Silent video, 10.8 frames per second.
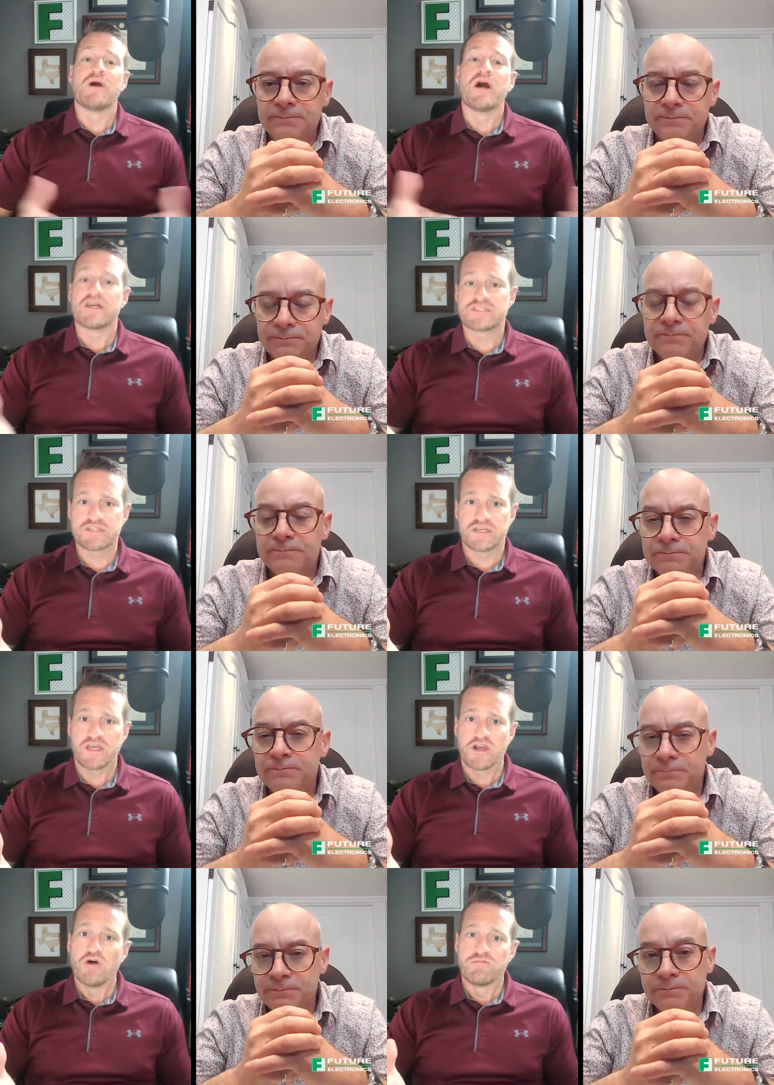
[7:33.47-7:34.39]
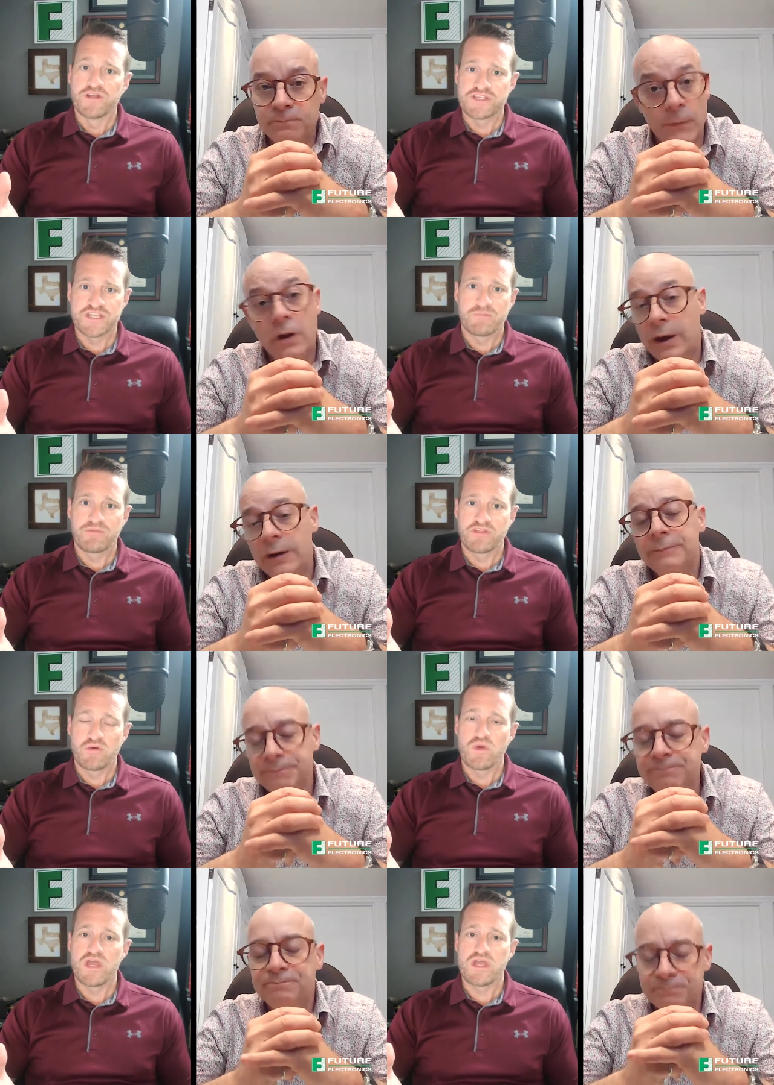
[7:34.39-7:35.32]
Speaker 1: that's a must. And oh, hopefully, oh, yeah. it's
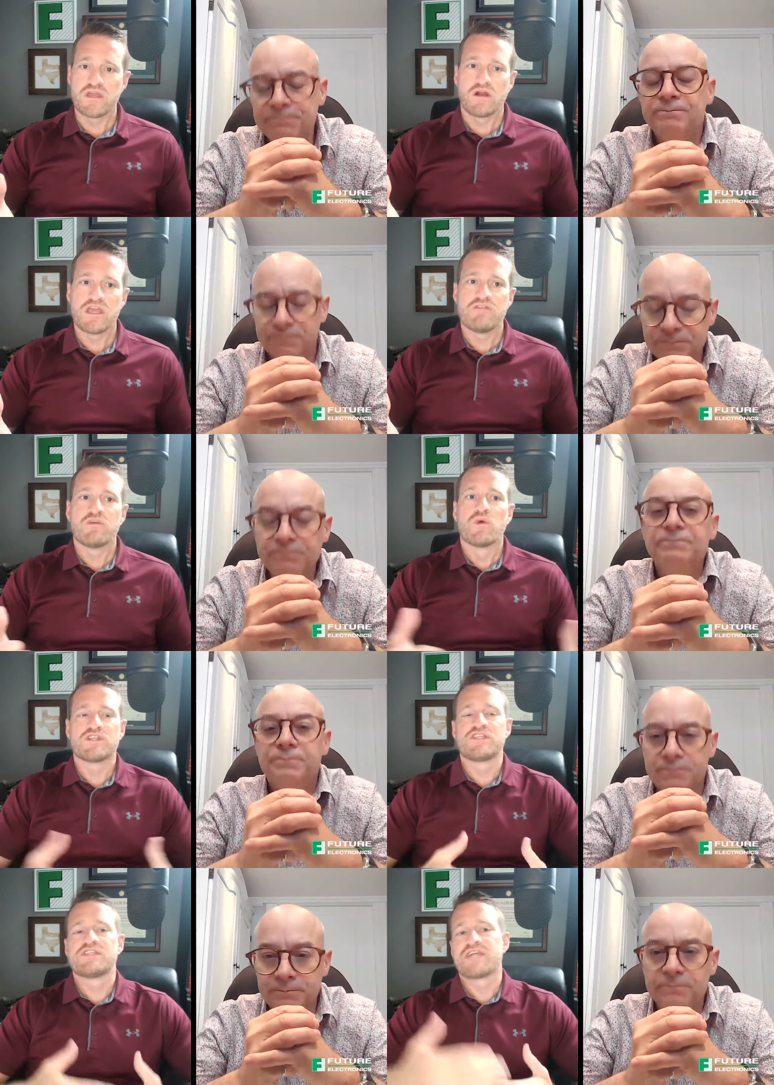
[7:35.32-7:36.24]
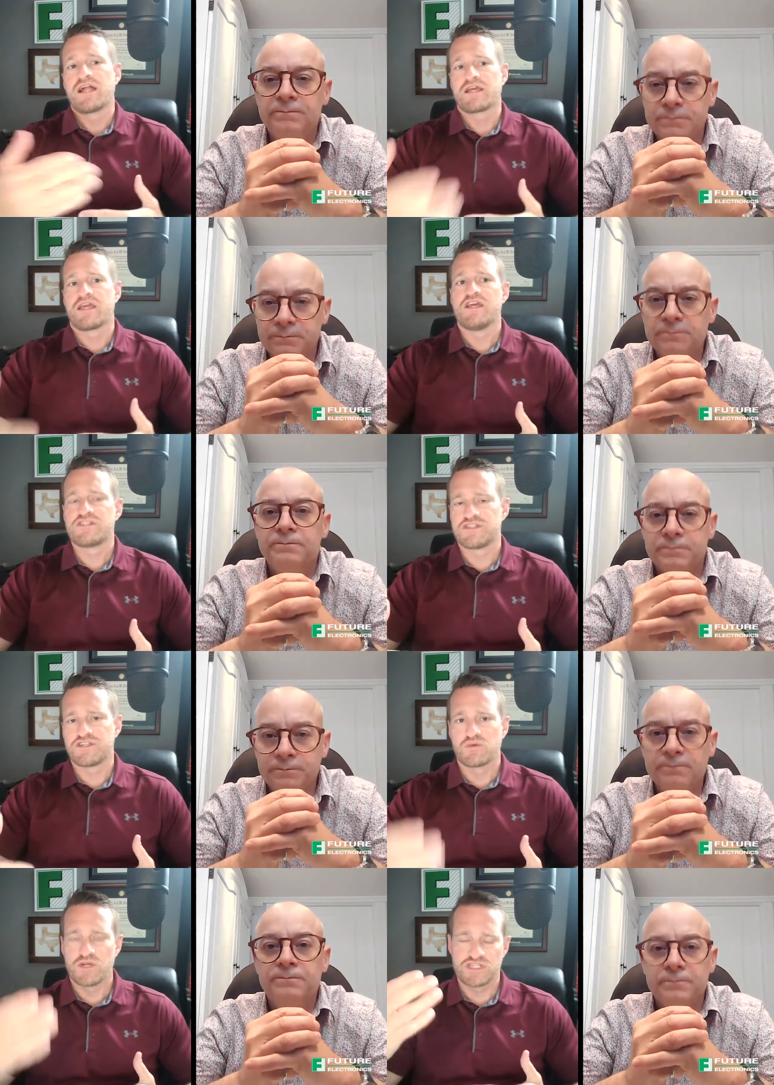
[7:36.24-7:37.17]
something that we, you know, even once this allocation
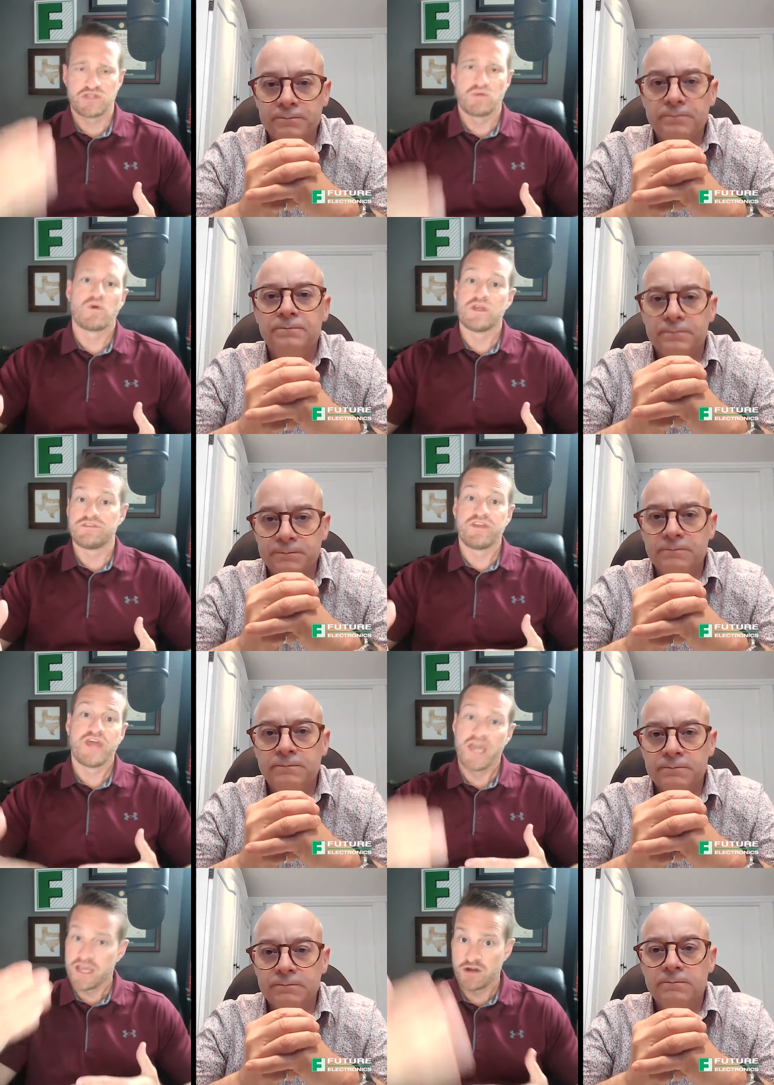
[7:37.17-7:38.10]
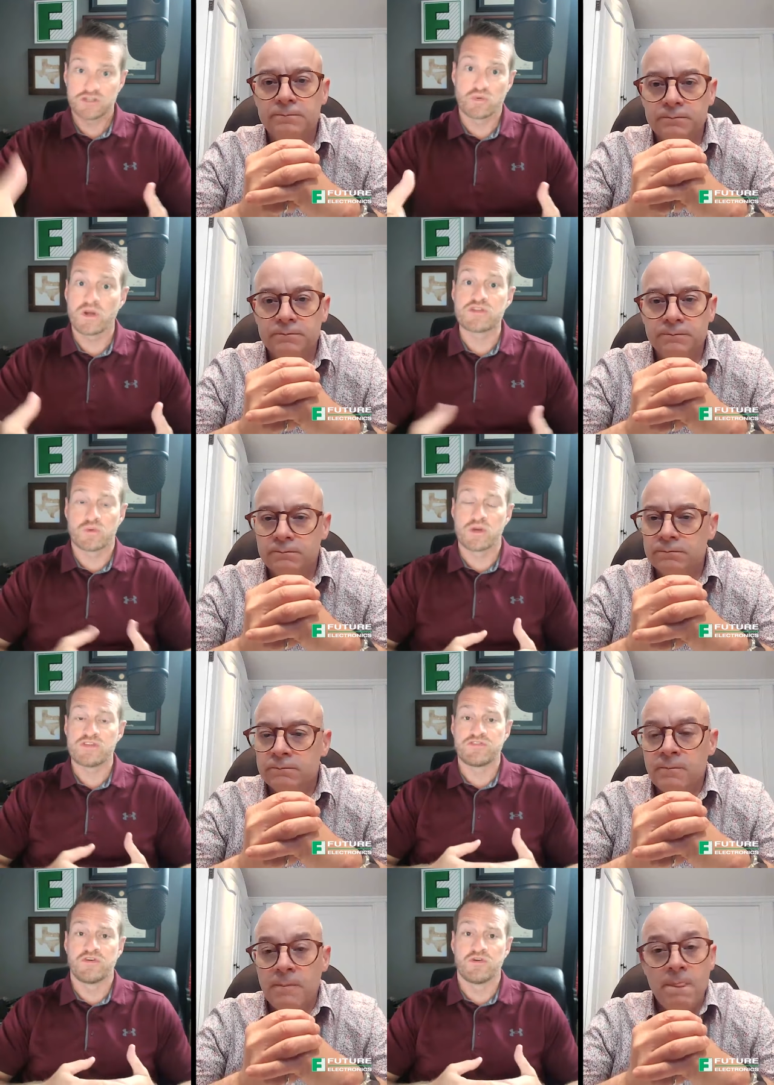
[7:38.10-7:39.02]
situation that we're in today here in
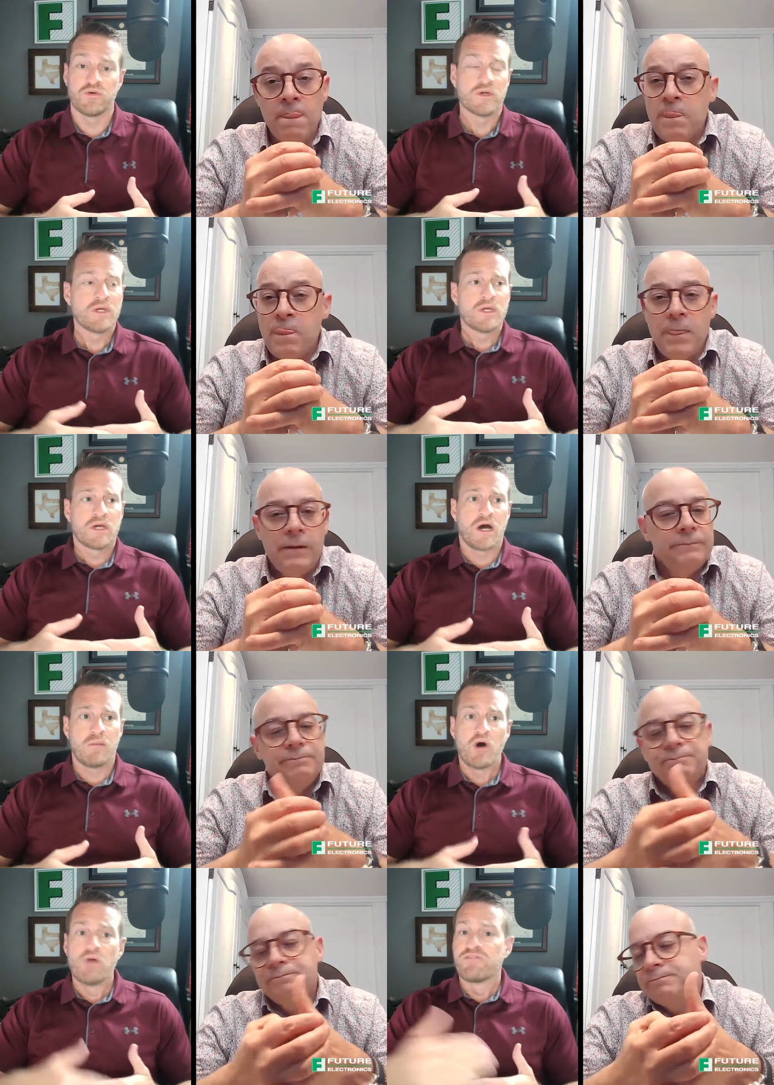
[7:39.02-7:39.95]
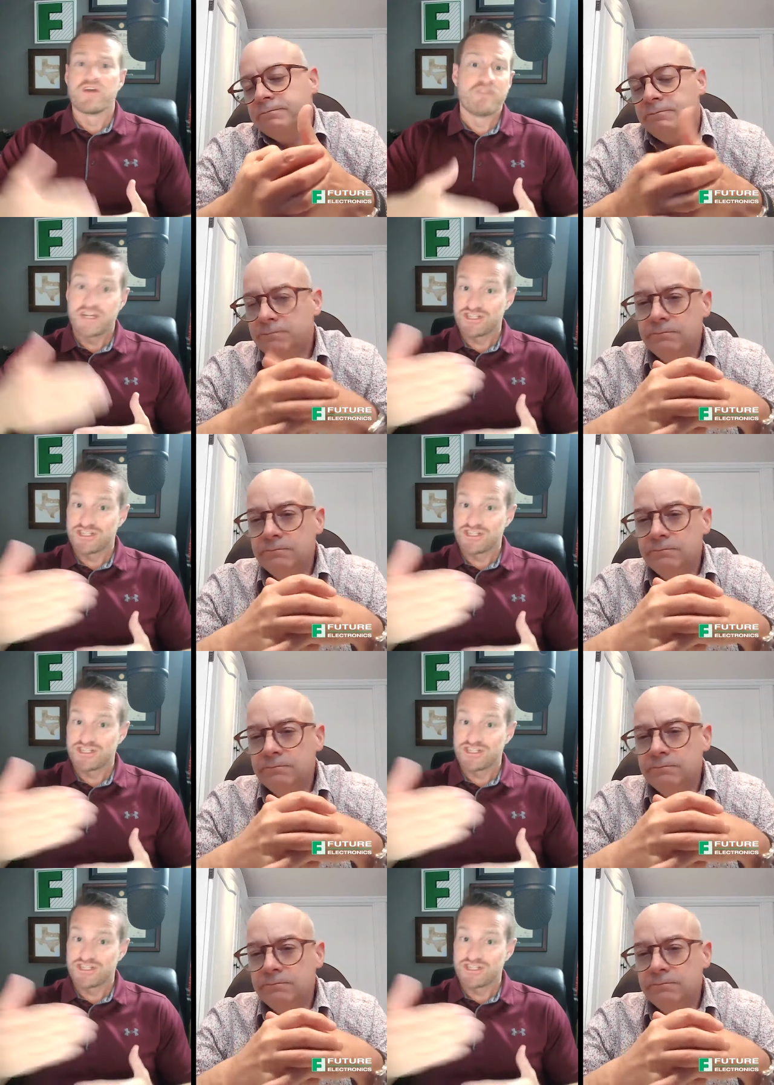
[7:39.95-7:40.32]
2022, um, hopefully,